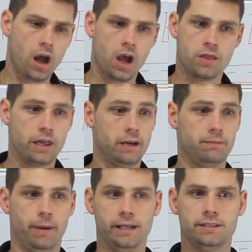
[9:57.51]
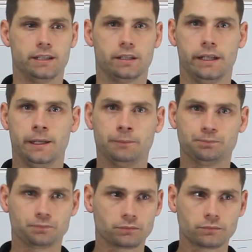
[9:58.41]
And then basically,
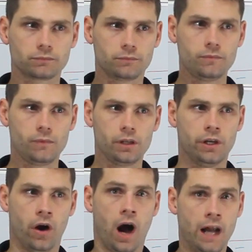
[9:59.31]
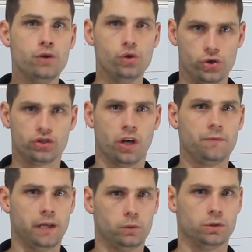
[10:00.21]
I knew
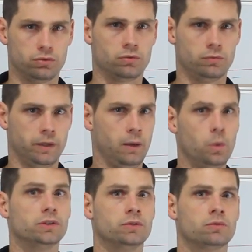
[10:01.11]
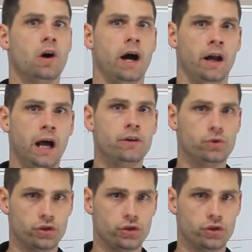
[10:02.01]
something that wasn't right. I knew